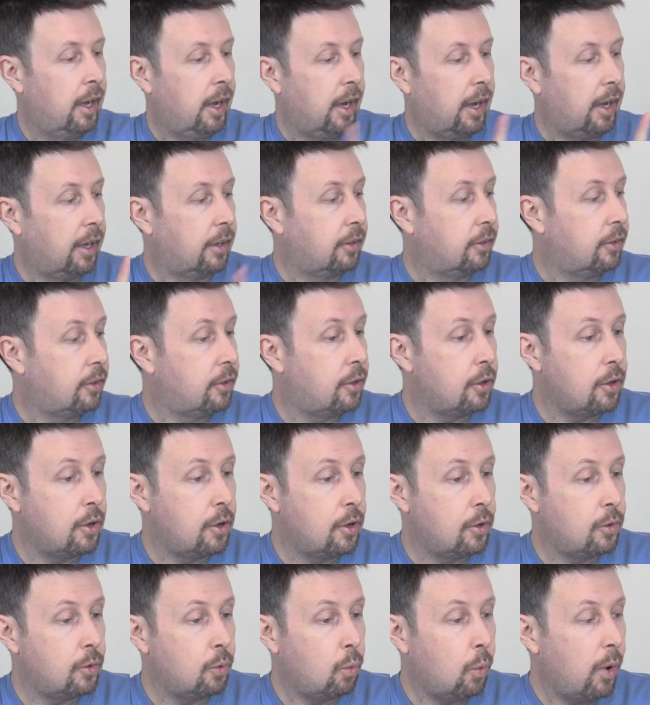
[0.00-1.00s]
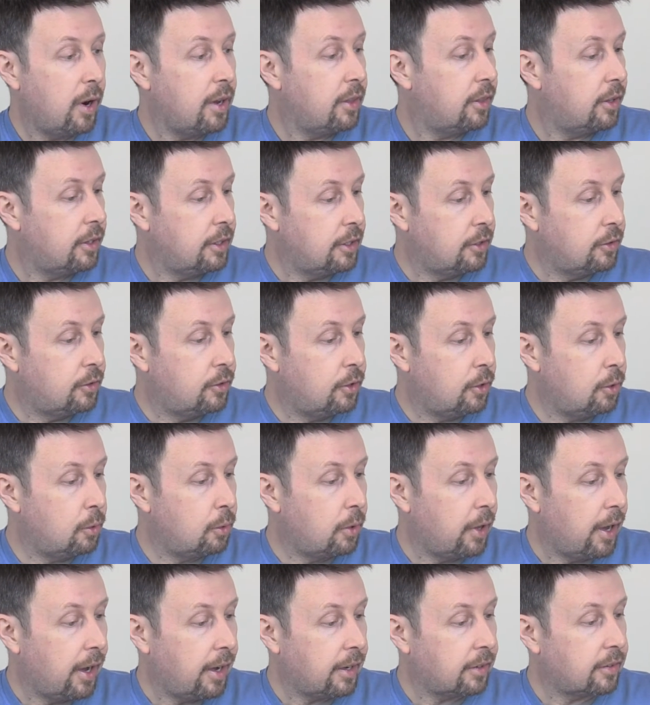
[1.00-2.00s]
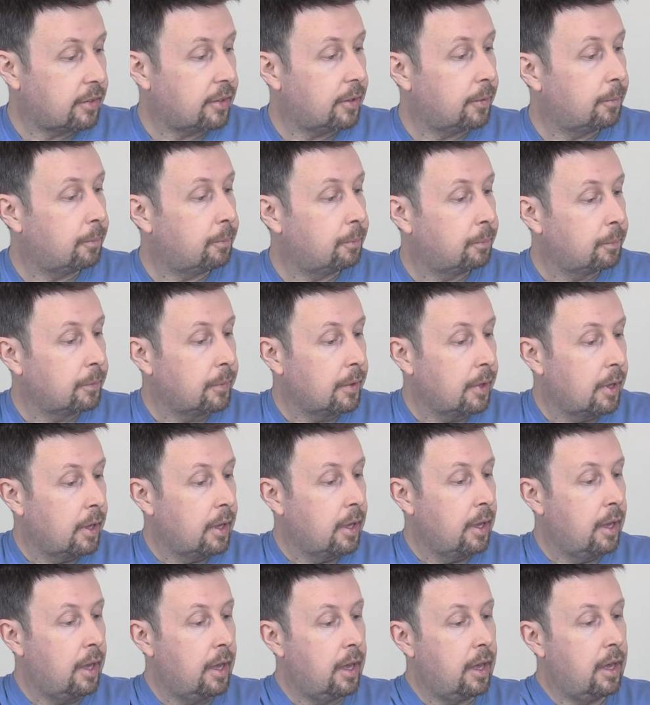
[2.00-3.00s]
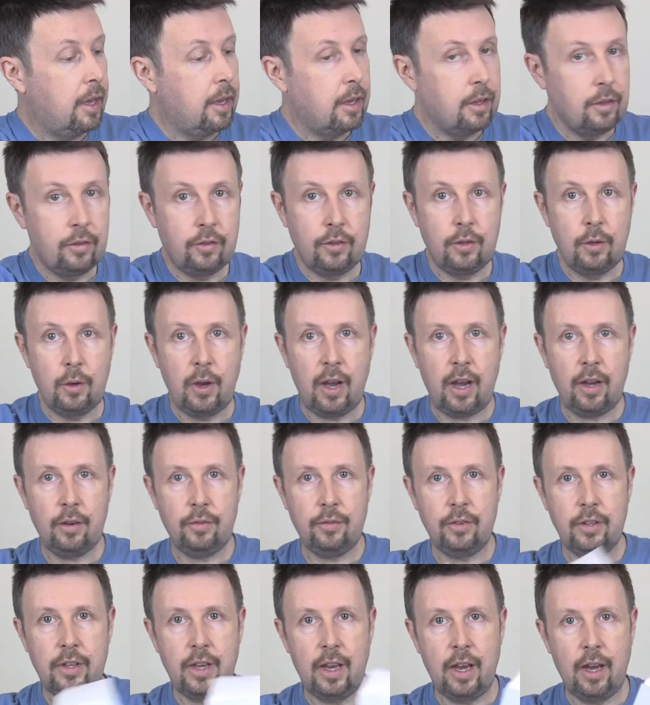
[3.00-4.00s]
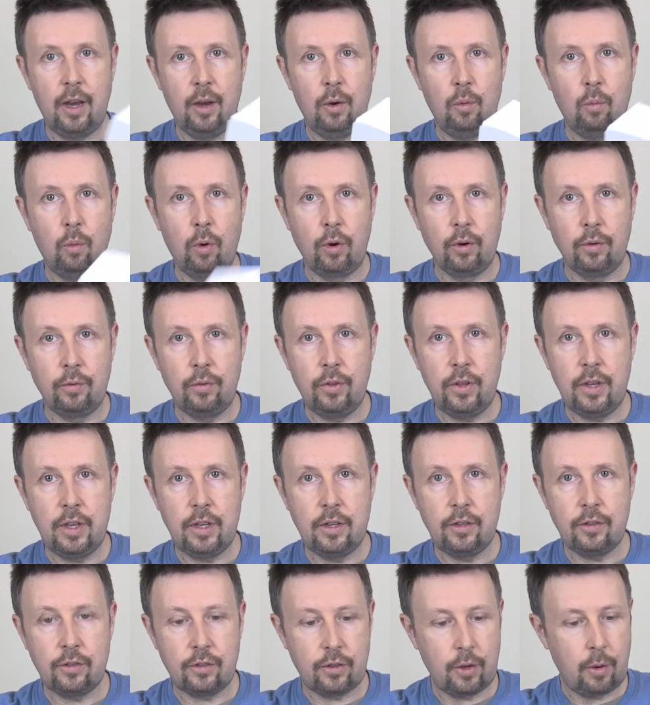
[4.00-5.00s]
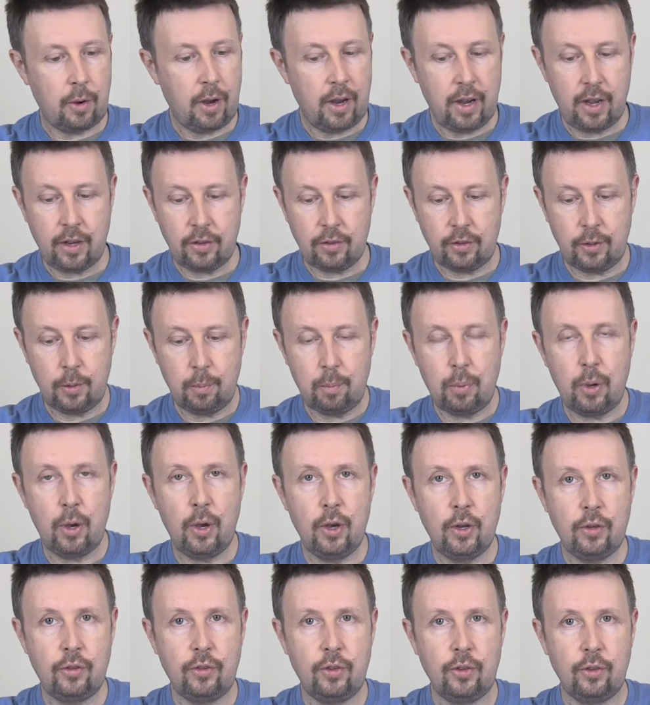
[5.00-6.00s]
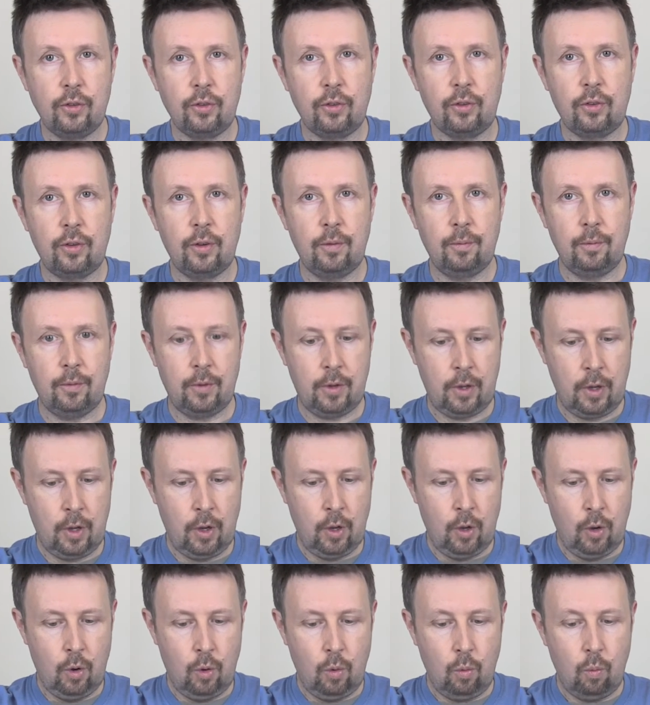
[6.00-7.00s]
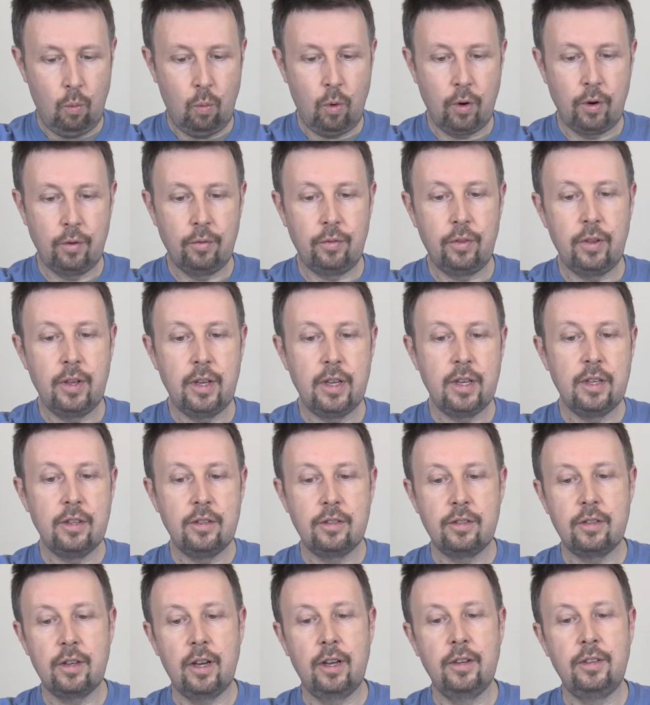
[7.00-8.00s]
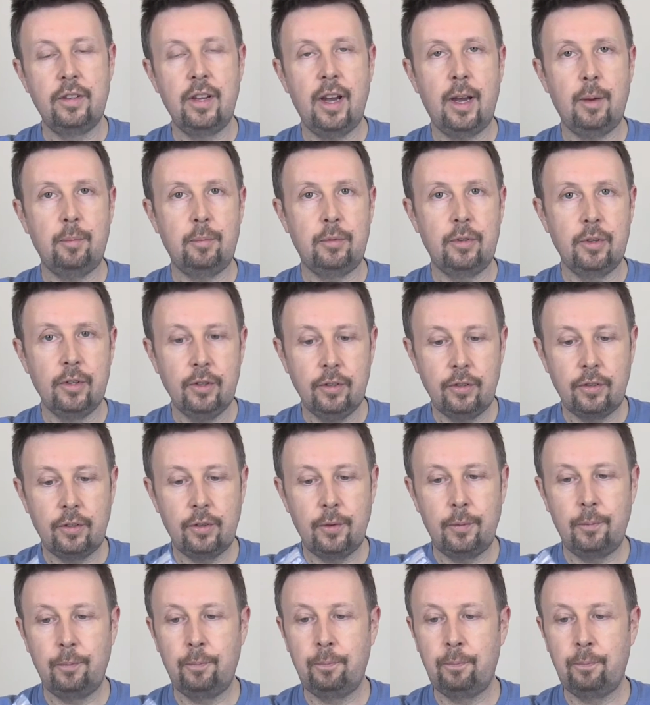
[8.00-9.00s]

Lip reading: and the way that you do that is you have to get one of these. So I actually purchased one of these adapters